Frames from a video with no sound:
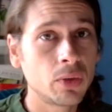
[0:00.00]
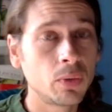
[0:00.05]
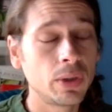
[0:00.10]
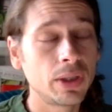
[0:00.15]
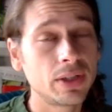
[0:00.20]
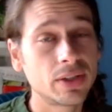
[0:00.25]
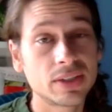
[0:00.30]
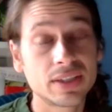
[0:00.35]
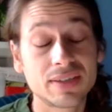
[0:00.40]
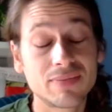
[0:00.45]
We
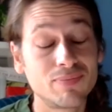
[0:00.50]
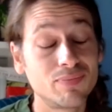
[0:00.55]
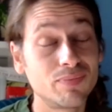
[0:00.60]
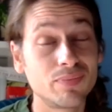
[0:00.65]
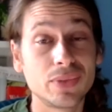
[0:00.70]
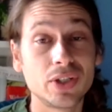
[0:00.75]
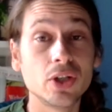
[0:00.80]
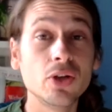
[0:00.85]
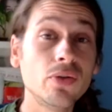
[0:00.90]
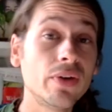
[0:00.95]
just
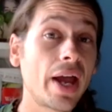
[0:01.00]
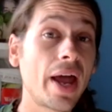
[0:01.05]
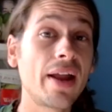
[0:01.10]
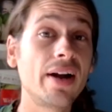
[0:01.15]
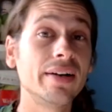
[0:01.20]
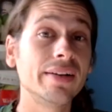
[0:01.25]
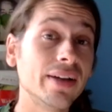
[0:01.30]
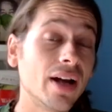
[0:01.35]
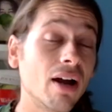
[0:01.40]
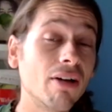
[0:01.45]
do that
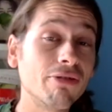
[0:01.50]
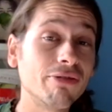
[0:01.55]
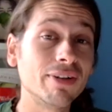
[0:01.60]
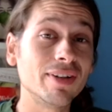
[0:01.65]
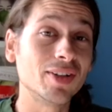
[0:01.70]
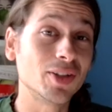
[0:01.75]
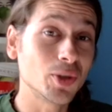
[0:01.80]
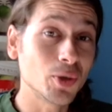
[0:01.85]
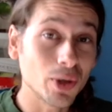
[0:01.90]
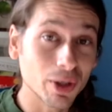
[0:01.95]
enough
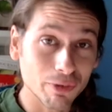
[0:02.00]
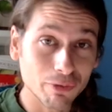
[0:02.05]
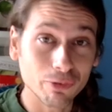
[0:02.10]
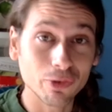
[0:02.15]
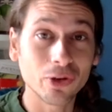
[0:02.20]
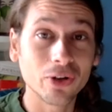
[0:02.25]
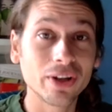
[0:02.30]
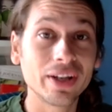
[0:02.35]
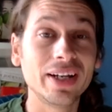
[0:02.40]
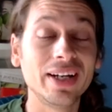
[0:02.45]
and do it
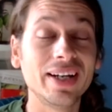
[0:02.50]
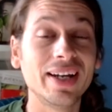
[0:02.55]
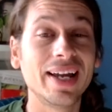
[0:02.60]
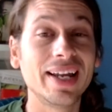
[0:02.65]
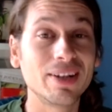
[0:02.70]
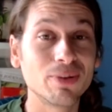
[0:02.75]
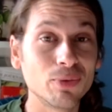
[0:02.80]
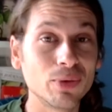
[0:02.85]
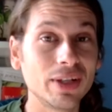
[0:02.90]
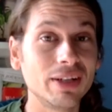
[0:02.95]
fully,
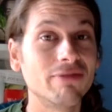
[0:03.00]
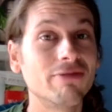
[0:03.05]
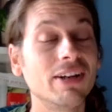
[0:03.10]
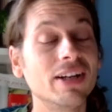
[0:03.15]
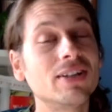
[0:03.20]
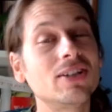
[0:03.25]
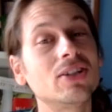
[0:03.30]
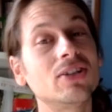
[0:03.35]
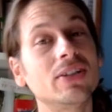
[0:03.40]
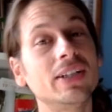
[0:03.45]
and we
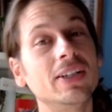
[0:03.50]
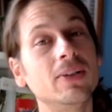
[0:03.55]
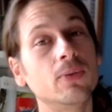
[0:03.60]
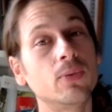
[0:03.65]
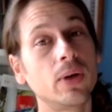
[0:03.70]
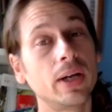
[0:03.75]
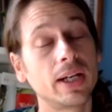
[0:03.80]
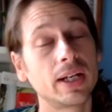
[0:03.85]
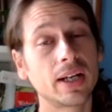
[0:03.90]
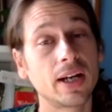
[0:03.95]
eventually
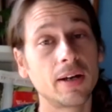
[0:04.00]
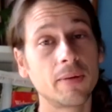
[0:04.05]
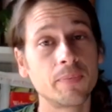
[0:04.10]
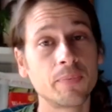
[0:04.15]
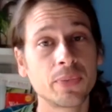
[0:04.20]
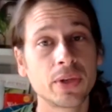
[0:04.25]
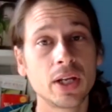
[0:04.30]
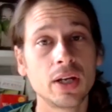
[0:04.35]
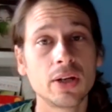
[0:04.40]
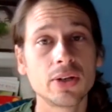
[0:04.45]
wake
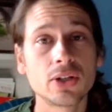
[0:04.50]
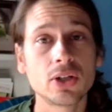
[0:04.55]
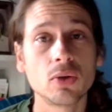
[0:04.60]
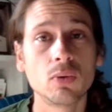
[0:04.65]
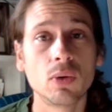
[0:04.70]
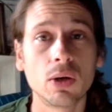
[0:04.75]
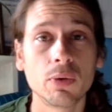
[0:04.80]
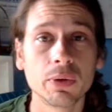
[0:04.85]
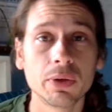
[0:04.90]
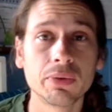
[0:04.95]
up to
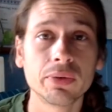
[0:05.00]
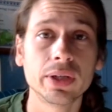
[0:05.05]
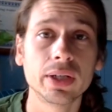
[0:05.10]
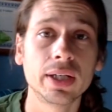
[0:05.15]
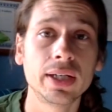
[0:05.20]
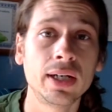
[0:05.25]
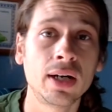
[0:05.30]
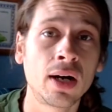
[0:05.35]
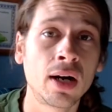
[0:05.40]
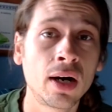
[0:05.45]
what we
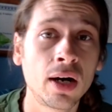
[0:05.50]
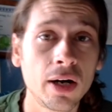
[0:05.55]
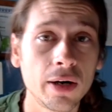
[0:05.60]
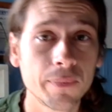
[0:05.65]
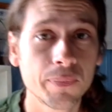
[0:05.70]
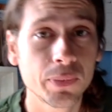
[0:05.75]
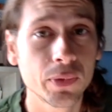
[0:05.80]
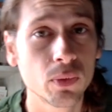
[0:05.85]
really are,